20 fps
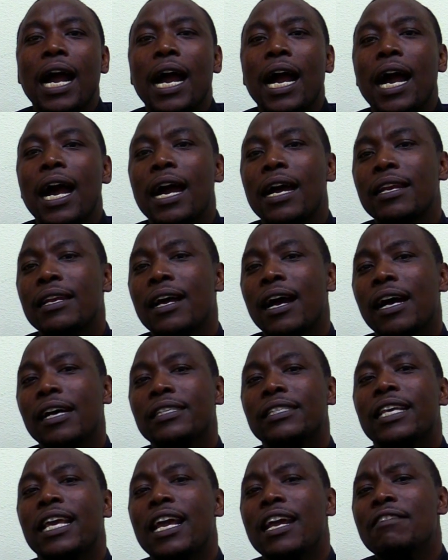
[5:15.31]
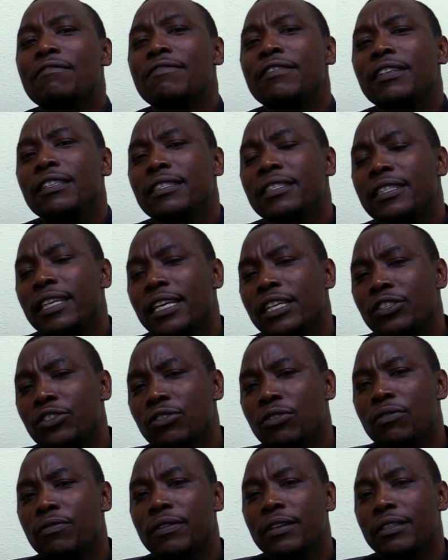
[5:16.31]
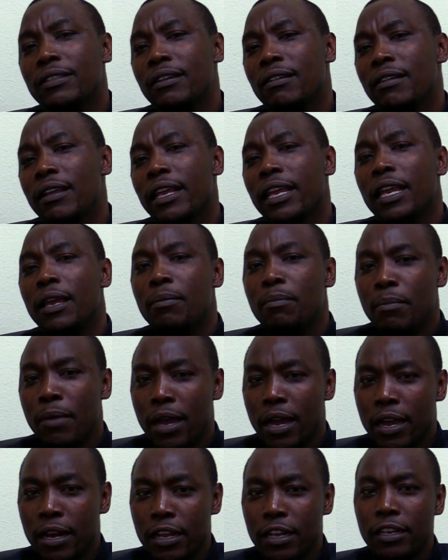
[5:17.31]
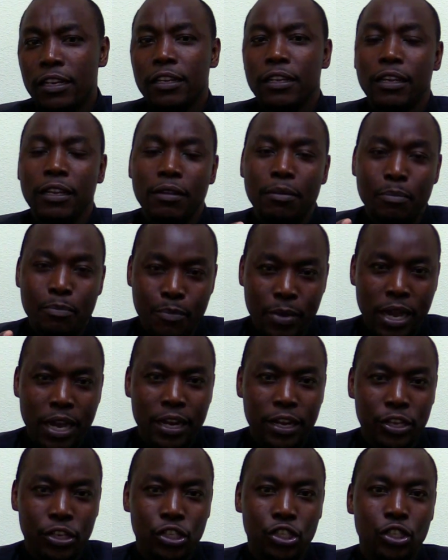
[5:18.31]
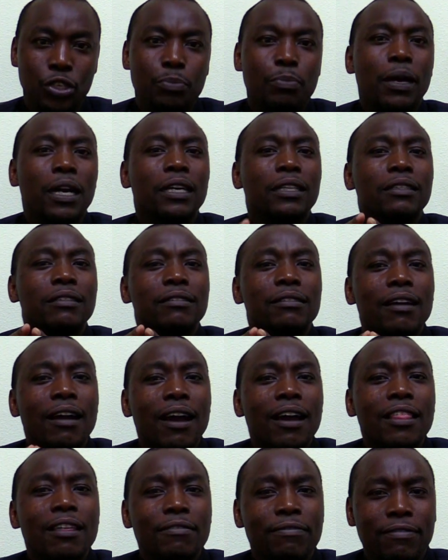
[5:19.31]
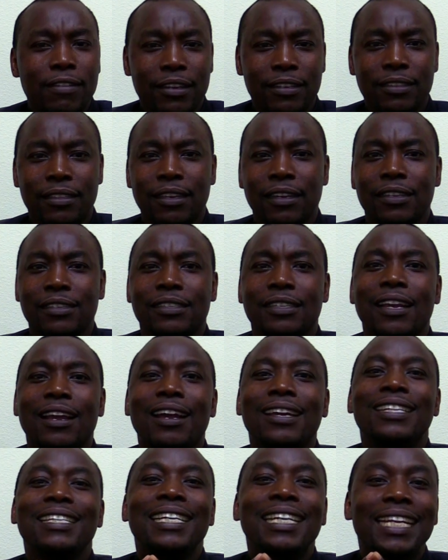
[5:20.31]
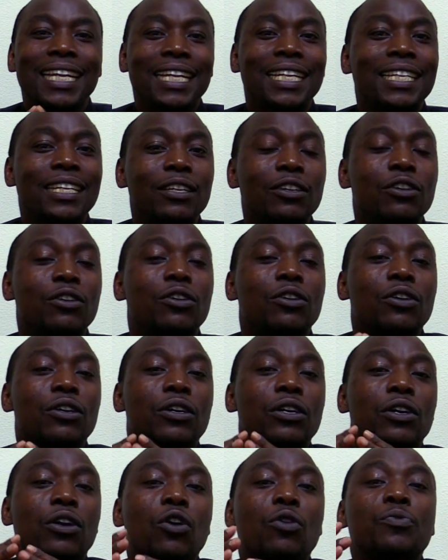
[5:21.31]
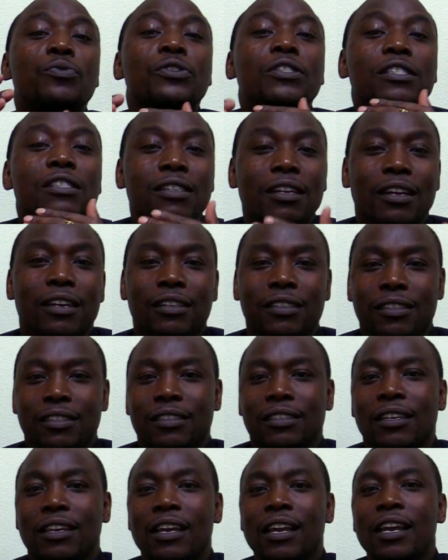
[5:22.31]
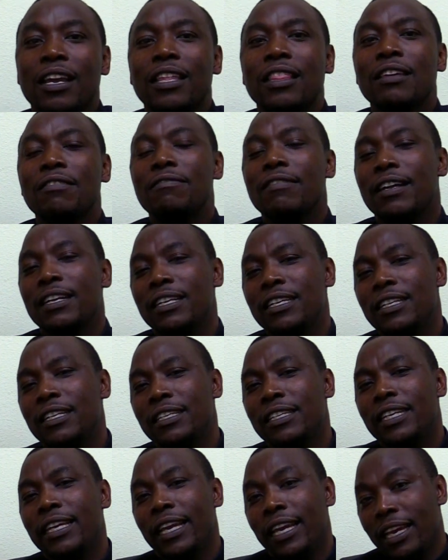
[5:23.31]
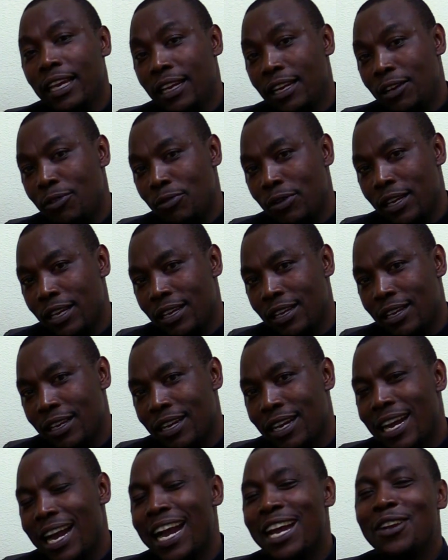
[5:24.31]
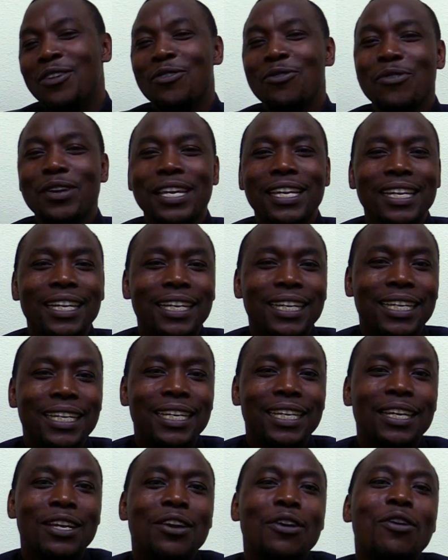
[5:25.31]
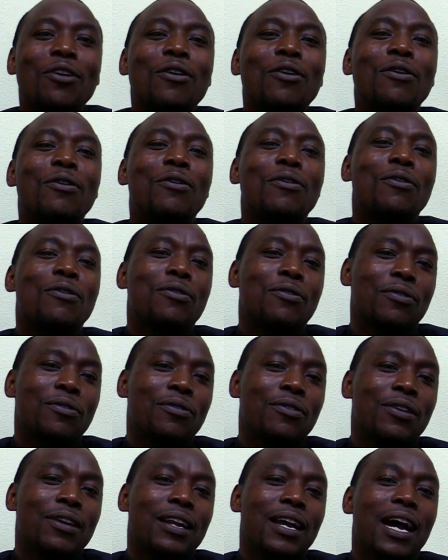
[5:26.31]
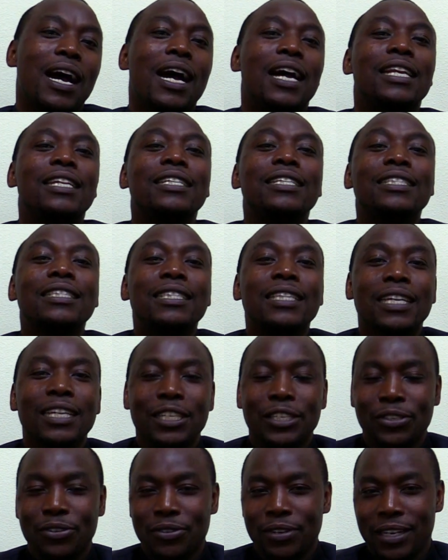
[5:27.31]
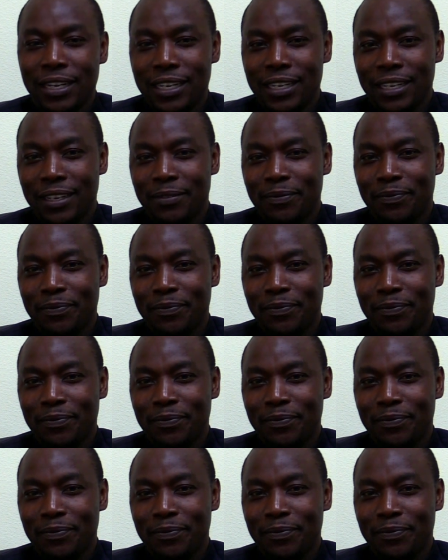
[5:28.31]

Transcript: and has every intention of entering a marriage, but other factors can greatly obstruct the validity anyway, unknowingly or unintentionally.